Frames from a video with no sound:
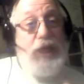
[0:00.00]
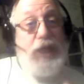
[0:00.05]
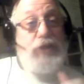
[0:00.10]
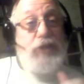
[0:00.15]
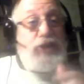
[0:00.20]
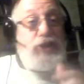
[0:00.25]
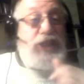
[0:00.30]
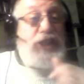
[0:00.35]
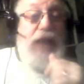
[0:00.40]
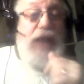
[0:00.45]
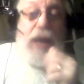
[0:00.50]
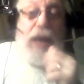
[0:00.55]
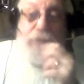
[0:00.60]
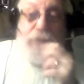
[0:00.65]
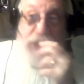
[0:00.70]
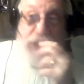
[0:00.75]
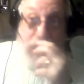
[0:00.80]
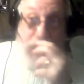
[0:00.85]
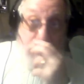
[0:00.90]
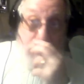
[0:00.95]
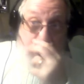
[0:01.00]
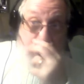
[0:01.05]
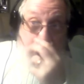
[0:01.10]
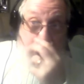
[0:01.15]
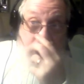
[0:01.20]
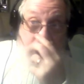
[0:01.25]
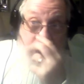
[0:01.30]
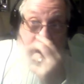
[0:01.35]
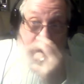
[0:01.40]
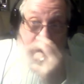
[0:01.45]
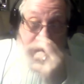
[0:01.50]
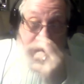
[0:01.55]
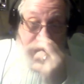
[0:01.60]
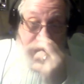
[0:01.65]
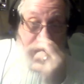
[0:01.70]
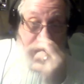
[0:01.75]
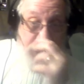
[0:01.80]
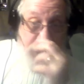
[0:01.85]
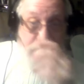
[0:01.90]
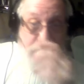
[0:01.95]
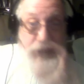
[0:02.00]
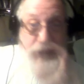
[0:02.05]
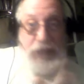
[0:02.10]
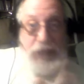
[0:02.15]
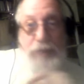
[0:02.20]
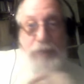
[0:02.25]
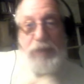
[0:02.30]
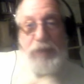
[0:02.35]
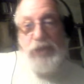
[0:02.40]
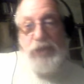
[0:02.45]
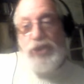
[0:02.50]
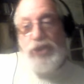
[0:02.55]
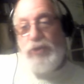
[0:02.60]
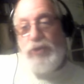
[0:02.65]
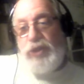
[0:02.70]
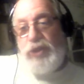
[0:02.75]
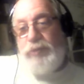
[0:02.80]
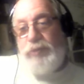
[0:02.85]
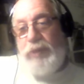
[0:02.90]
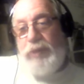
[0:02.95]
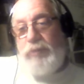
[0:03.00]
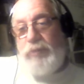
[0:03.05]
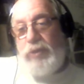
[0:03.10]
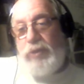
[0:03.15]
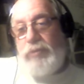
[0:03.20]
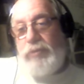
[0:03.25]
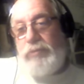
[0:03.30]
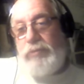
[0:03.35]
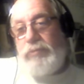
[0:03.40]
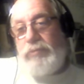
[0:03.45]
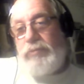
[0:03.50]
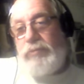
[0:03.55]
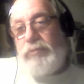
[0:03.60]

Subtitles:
Here's the Amidah, which is still recited today by Jewish people.